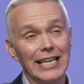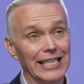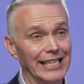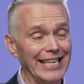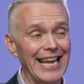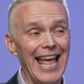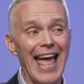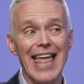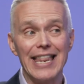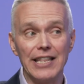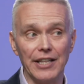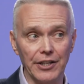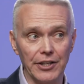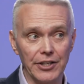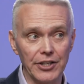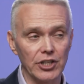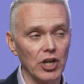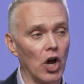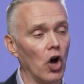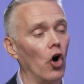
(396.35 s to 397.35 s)

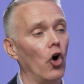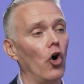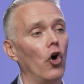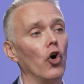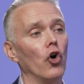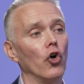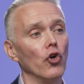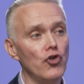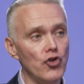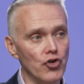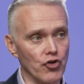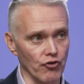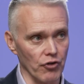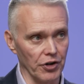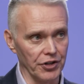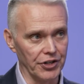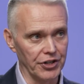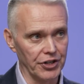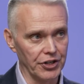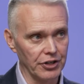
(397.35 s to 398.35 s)
tens,
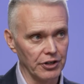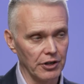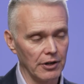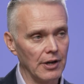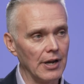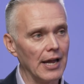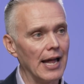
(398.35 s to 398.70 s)
hundreds.